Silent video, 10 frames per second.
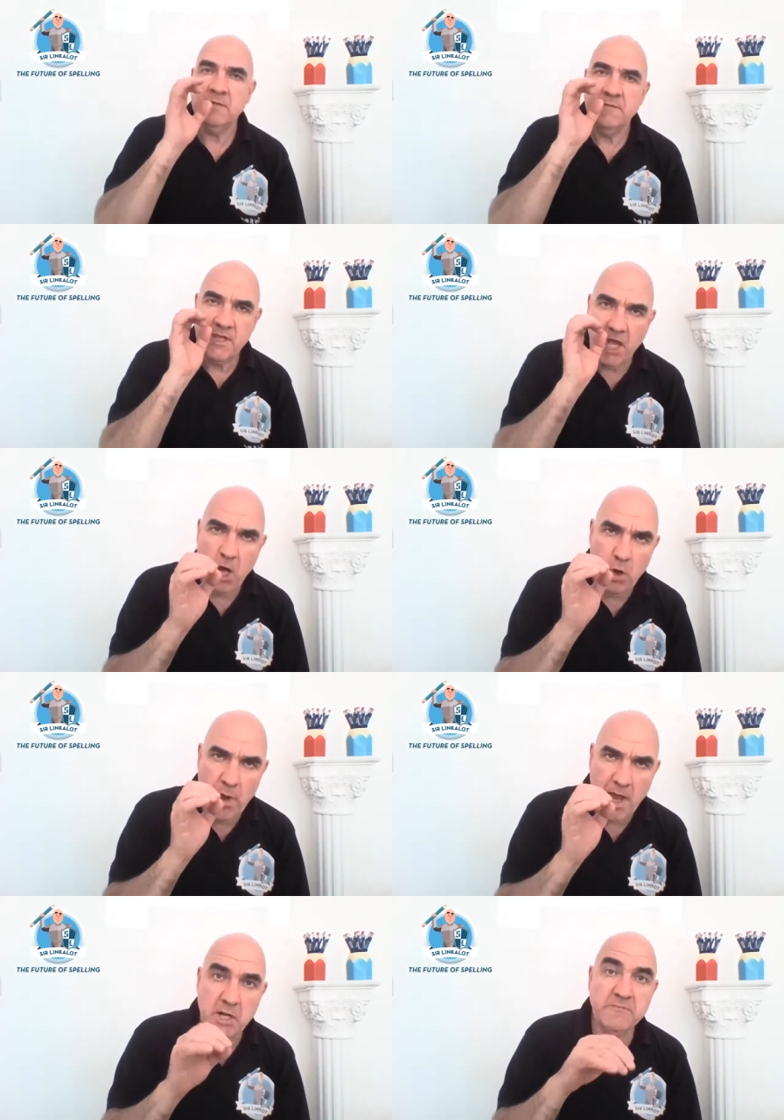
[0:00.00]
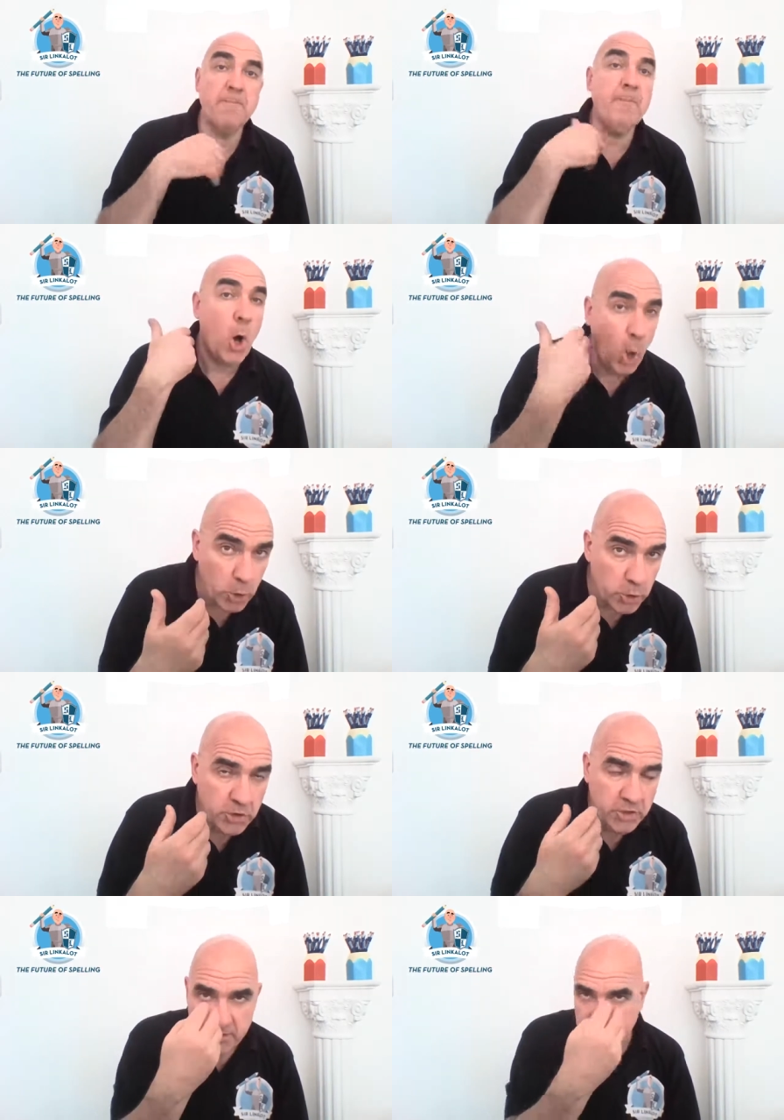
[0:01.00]
The O-N of
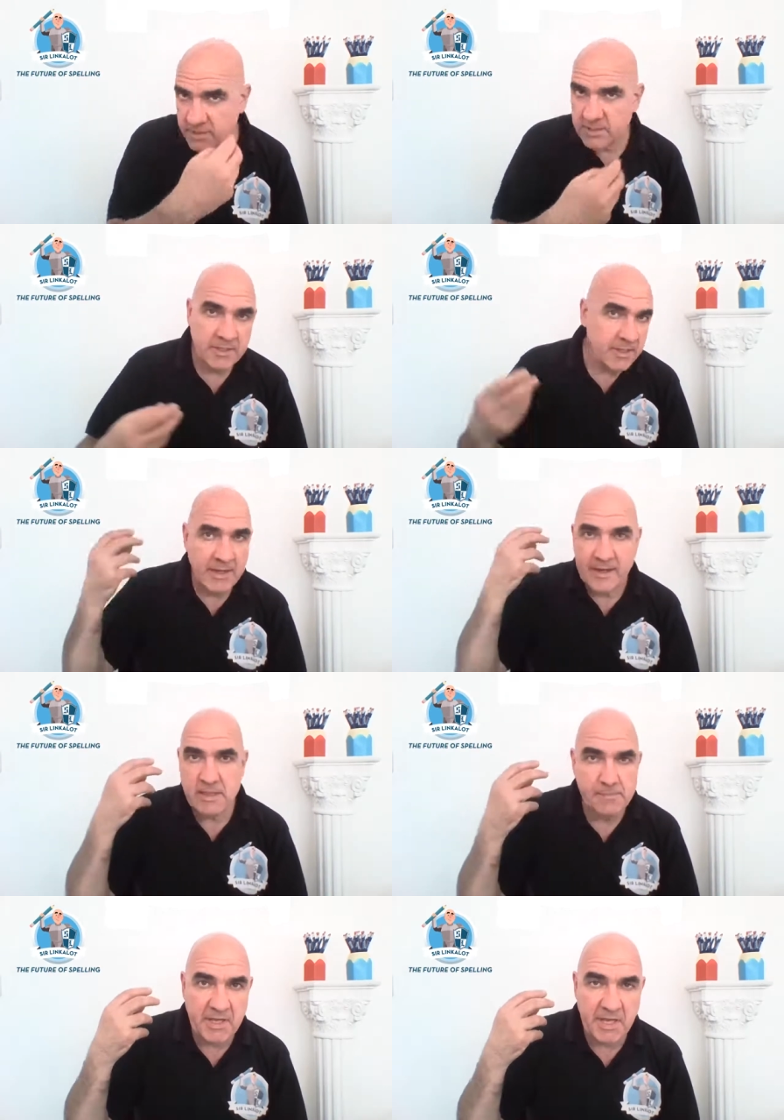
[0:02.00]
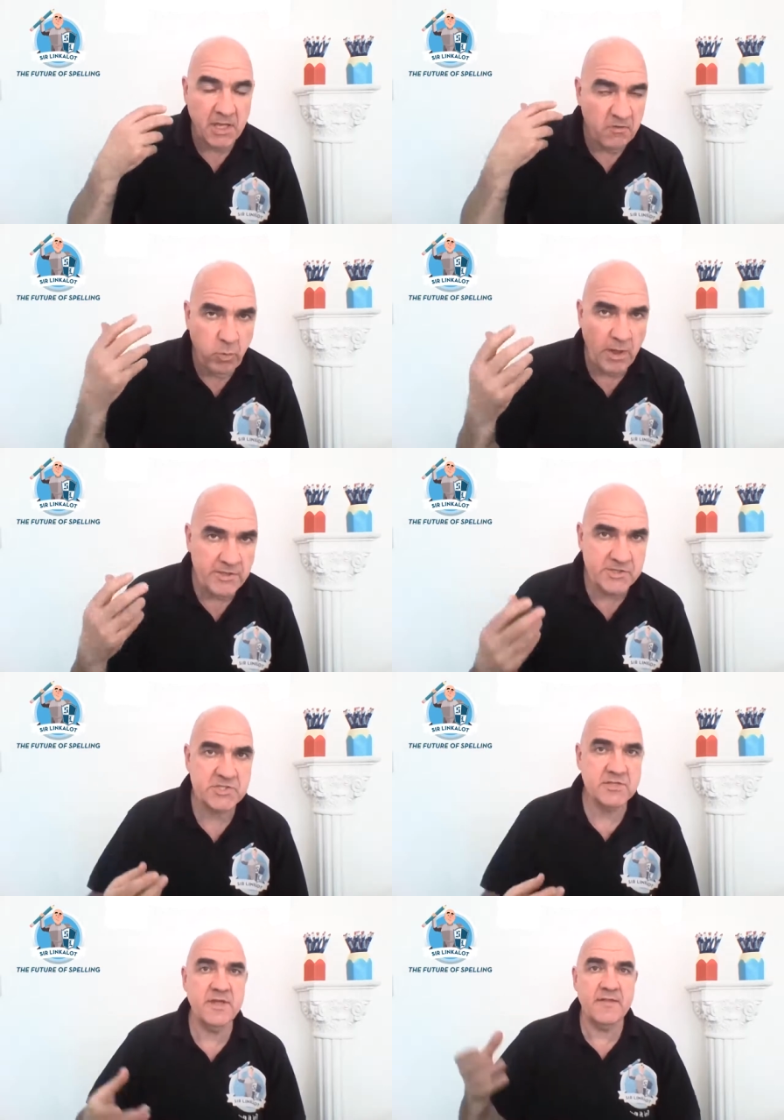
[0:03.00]
upon at the beginning of
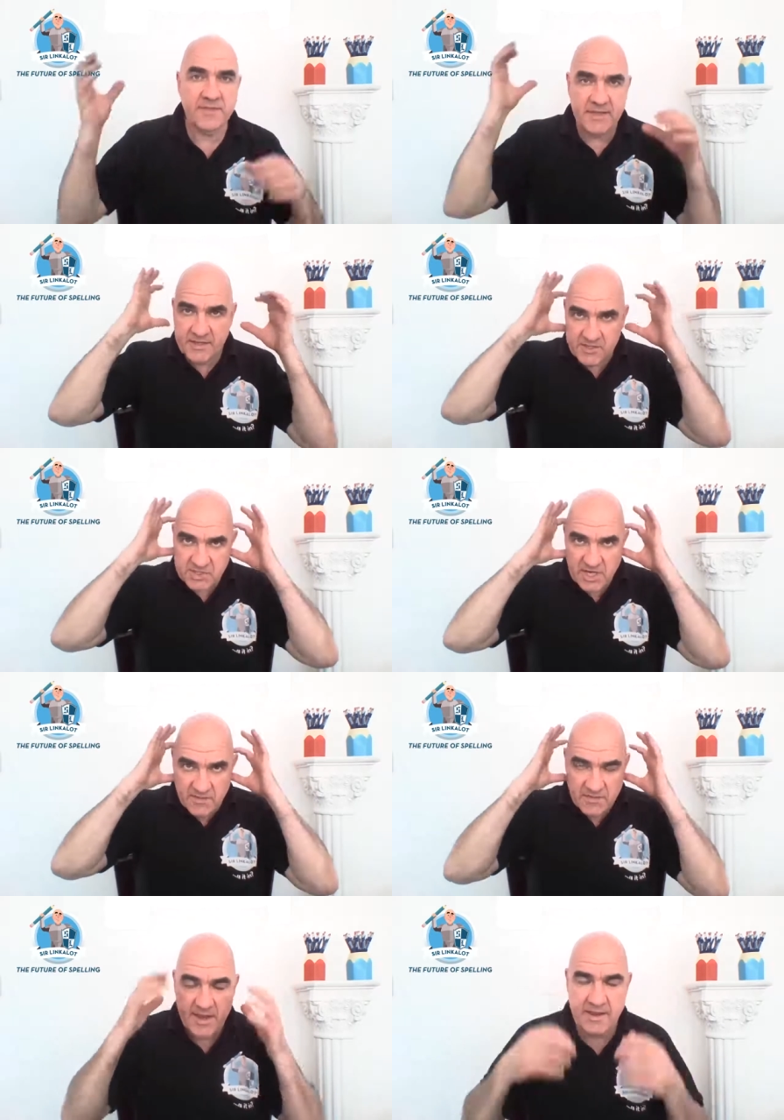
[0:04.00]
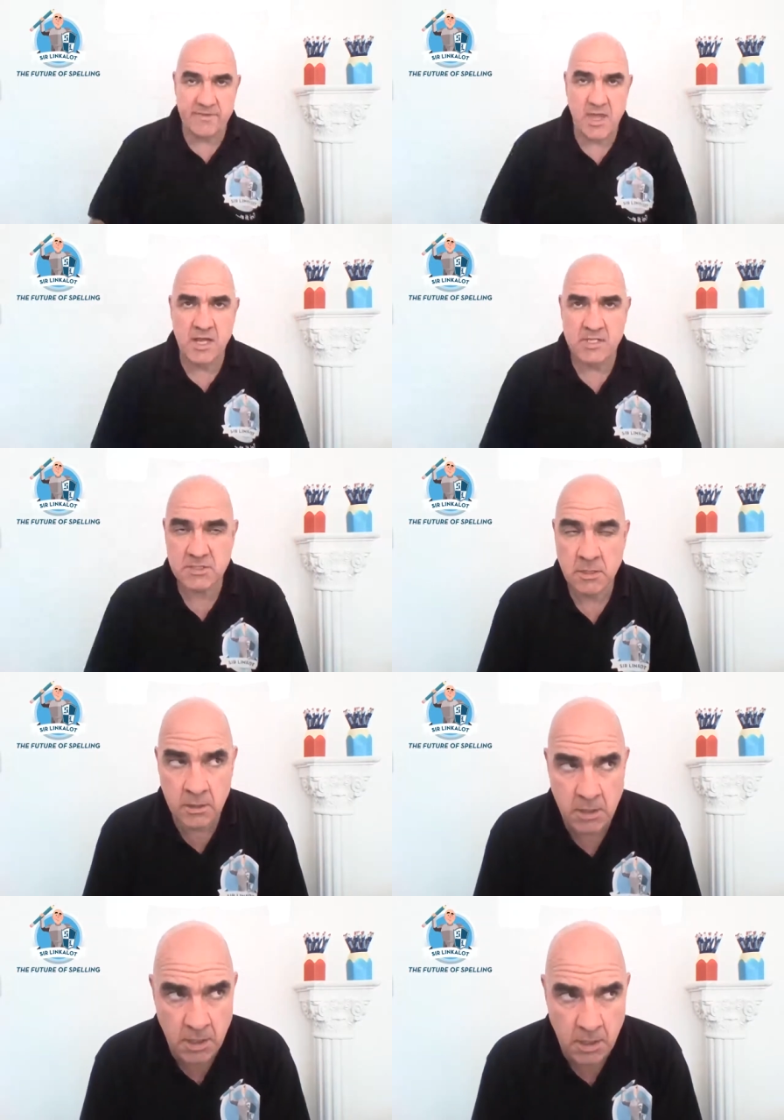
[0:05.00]
once, and then the C and the E of the ears.
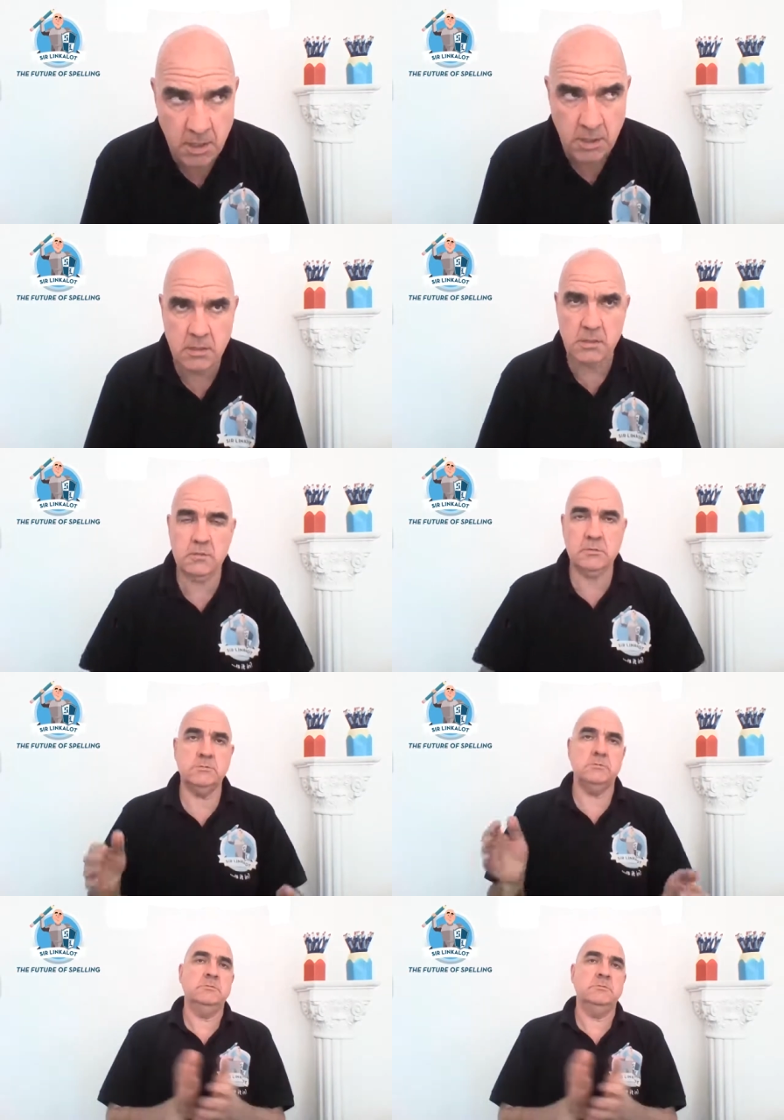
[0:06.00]
Ho-ho!